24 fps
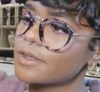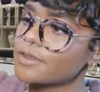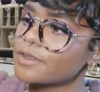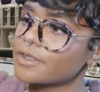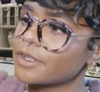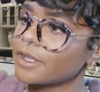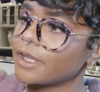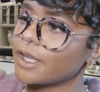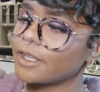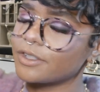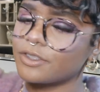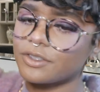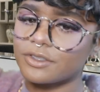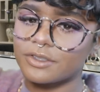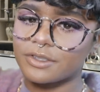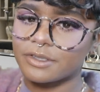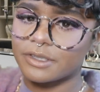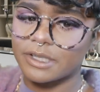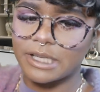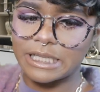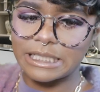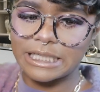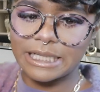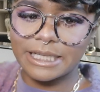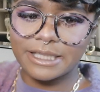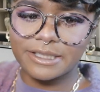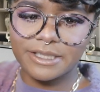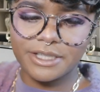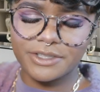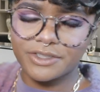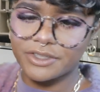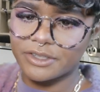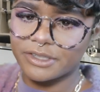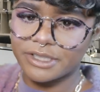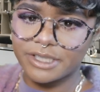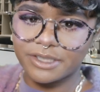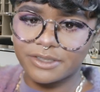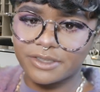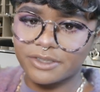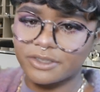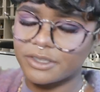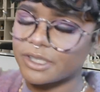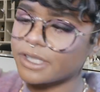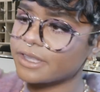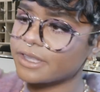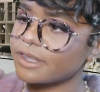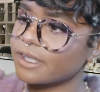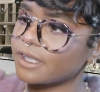So yeah, you should not like it under it or
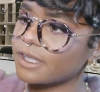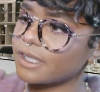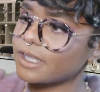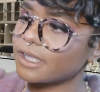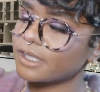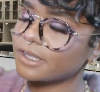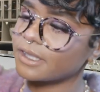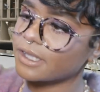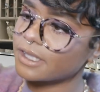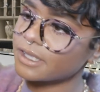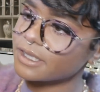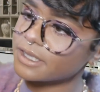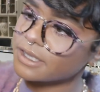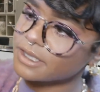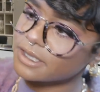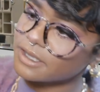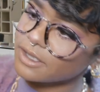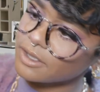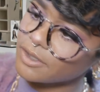anything like that.